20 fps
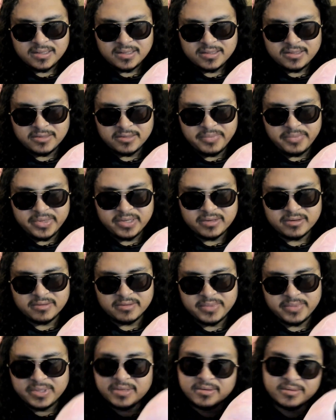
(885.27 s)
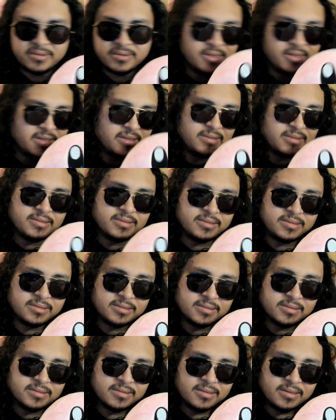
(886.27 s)
to bigger and bigger things
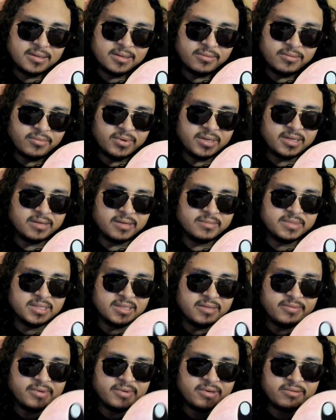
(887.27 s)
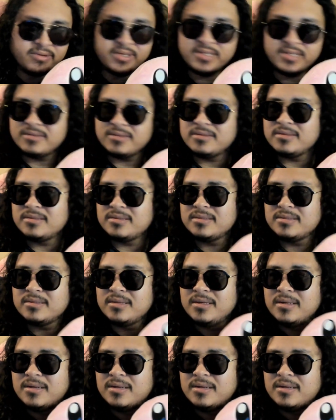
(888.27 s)
when it comes to living creatures.